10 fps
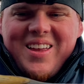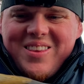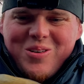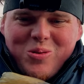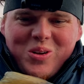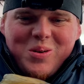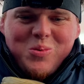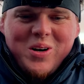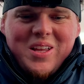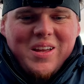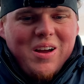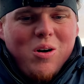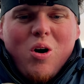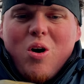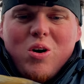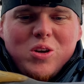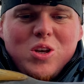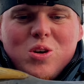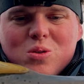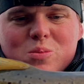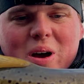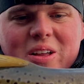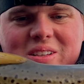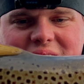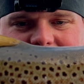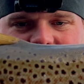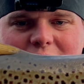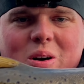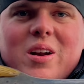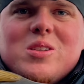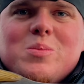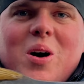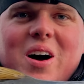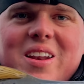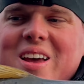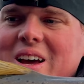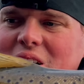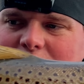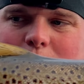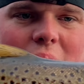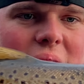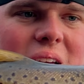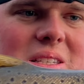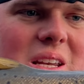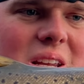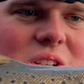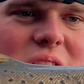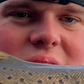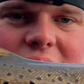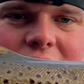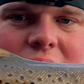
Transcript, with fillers: They're really pretty. They got all huge bellies because they're getting ready to spawn. Just about 18 inches.